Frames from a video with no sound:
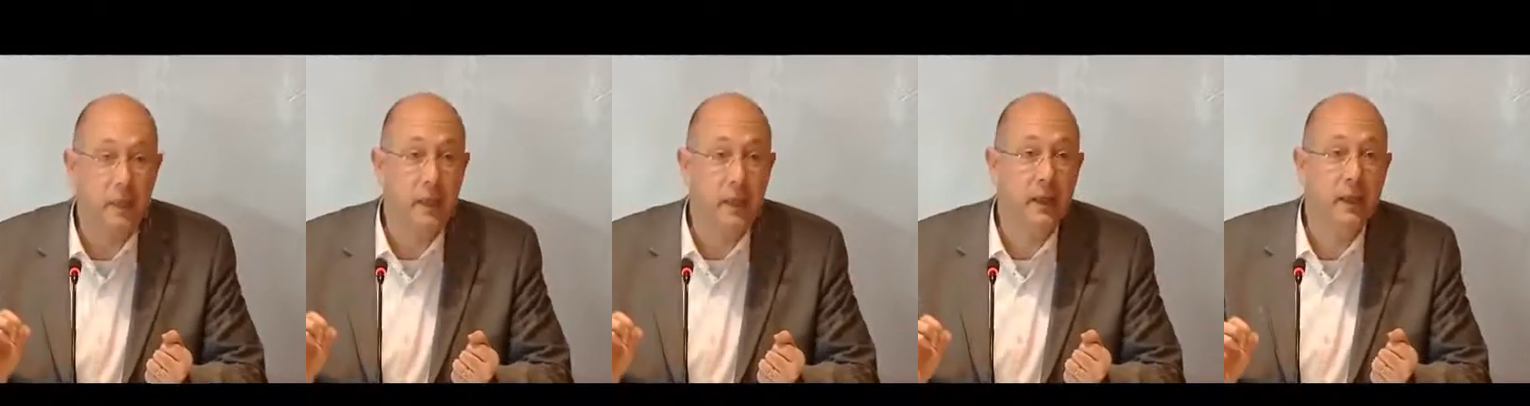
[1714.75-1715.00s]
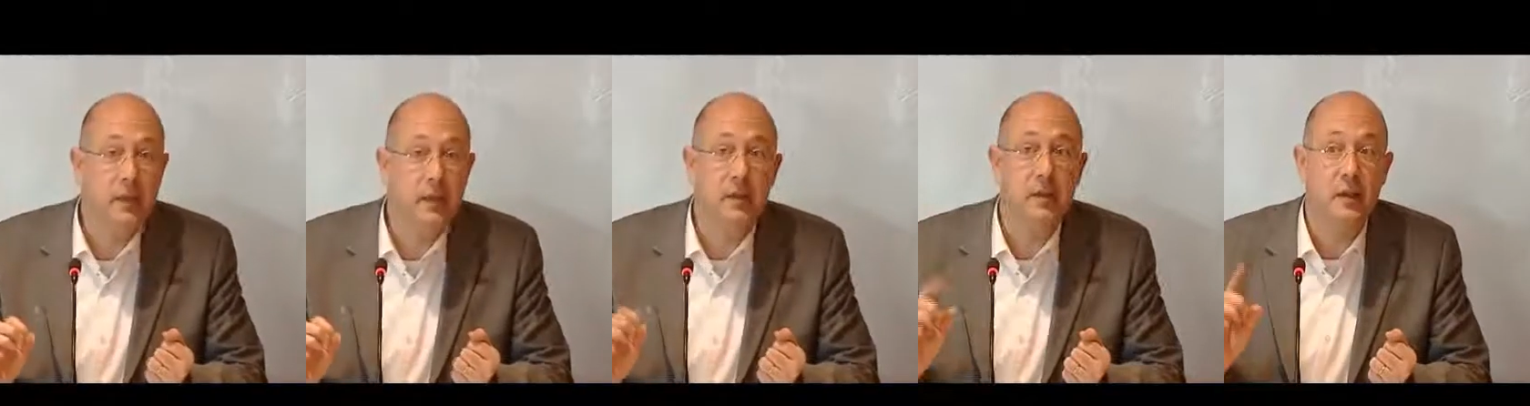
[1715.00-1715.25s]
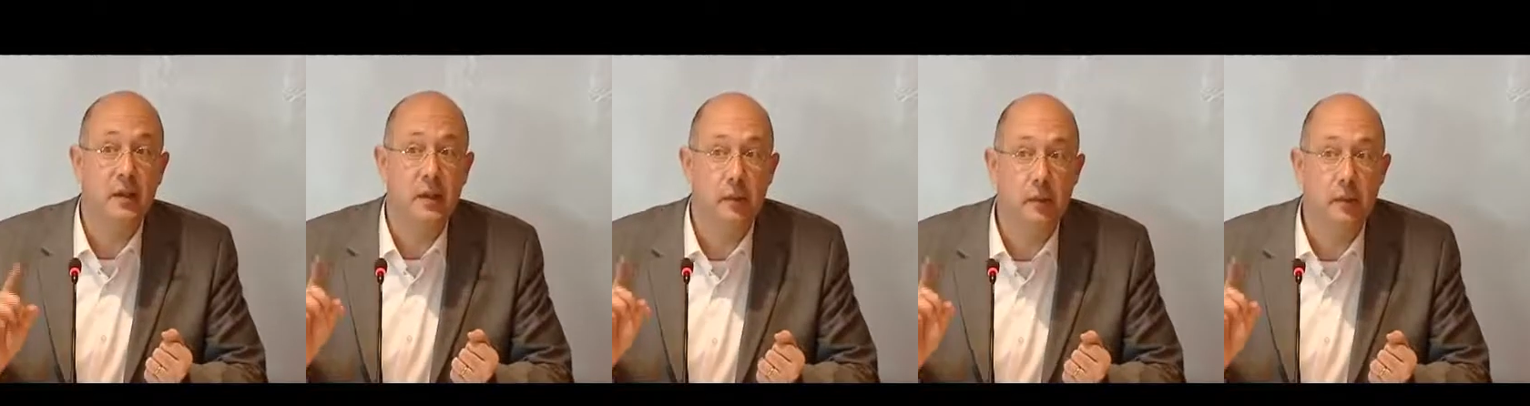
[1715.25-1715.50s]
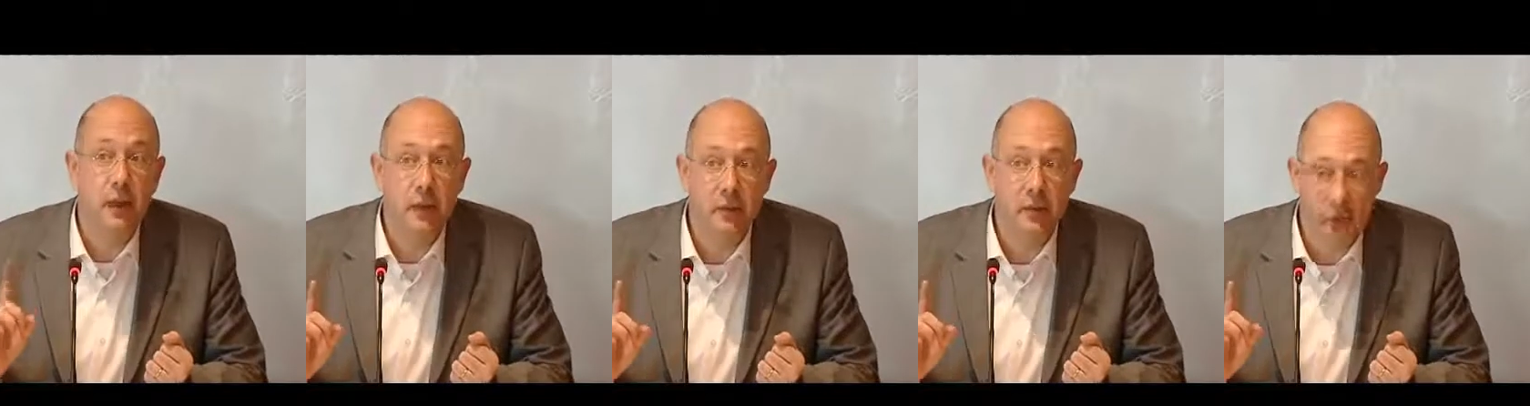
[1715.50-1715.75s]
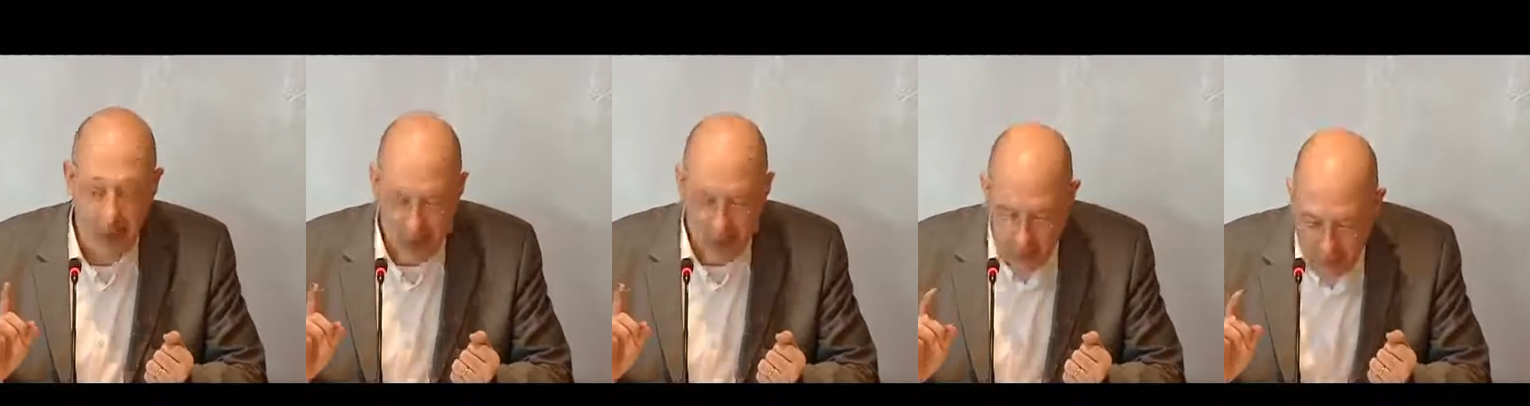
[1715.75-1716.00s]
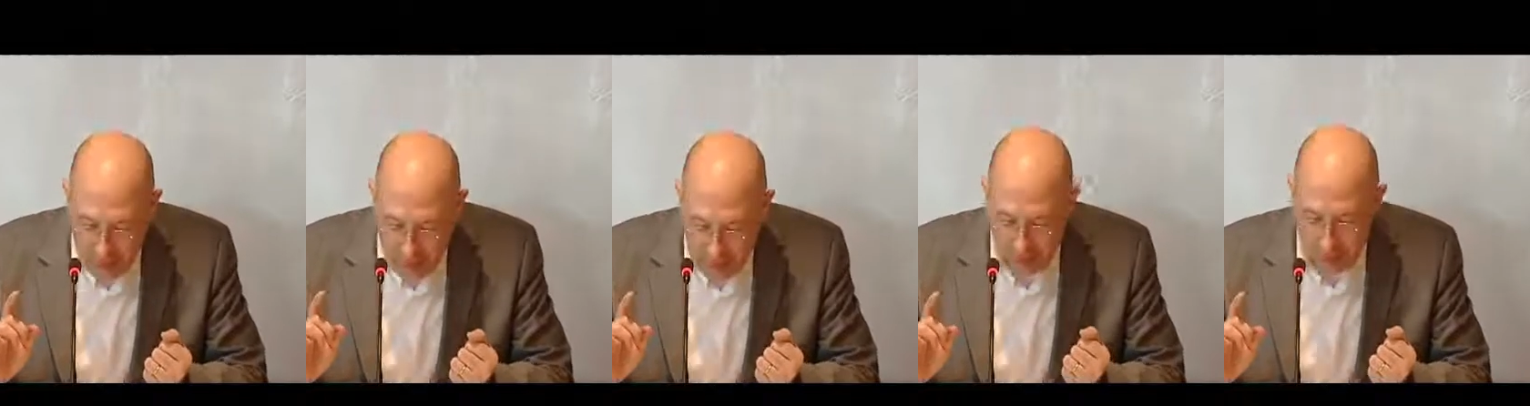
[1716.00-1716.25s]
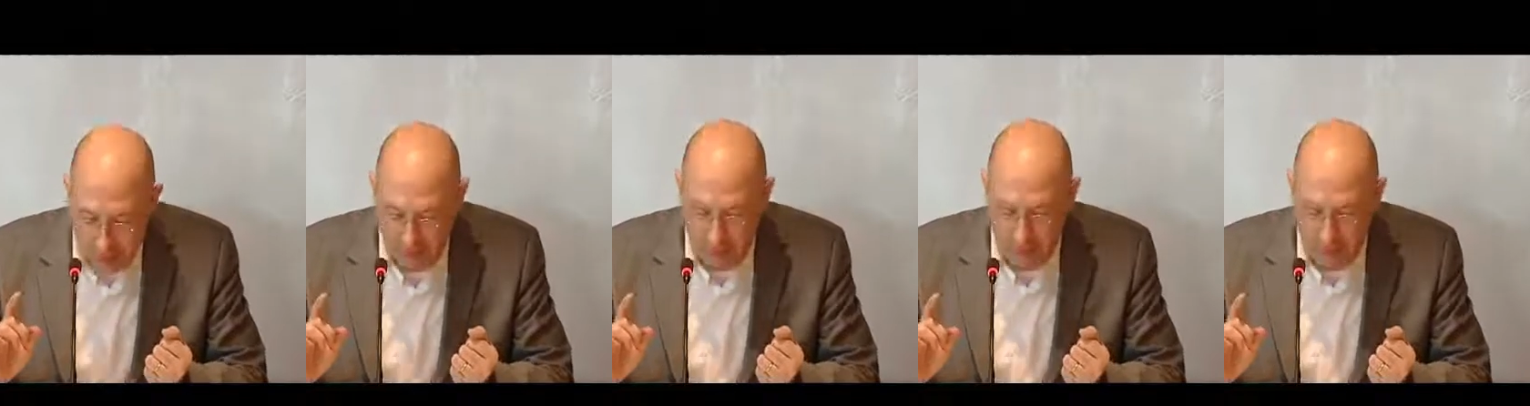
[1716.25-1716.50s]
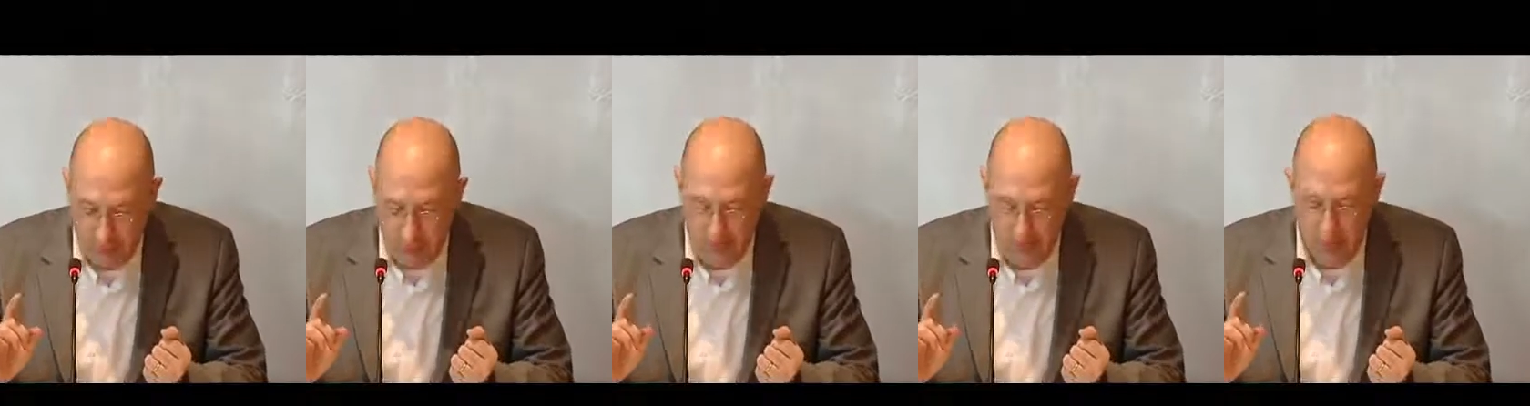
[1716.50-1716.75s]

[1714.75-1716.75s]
means being respectful.